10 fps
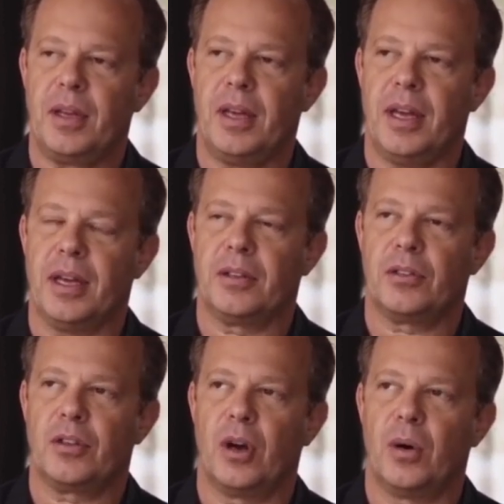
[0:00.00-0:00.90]
And
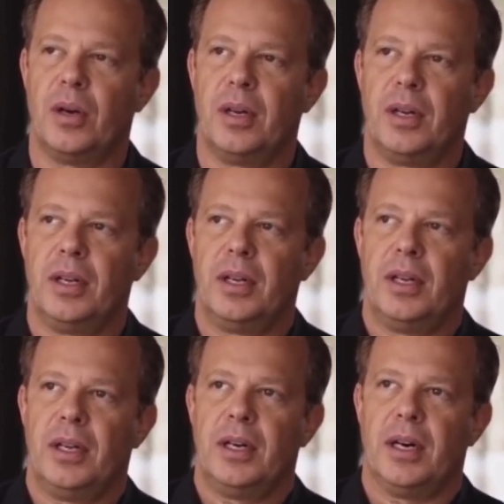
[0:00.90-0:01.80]
so
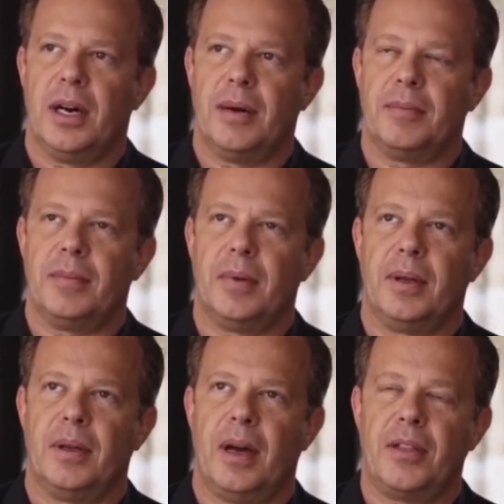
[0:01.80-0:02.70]
um,
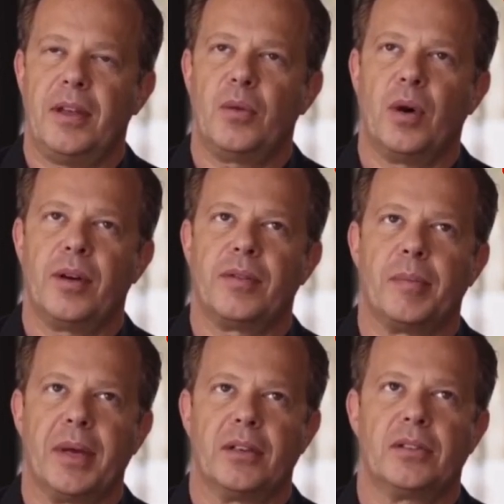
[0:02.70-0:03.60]
I think one of the
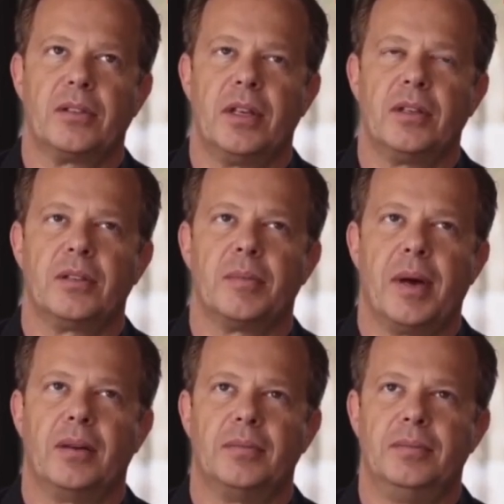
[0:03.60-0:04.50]
biggest things about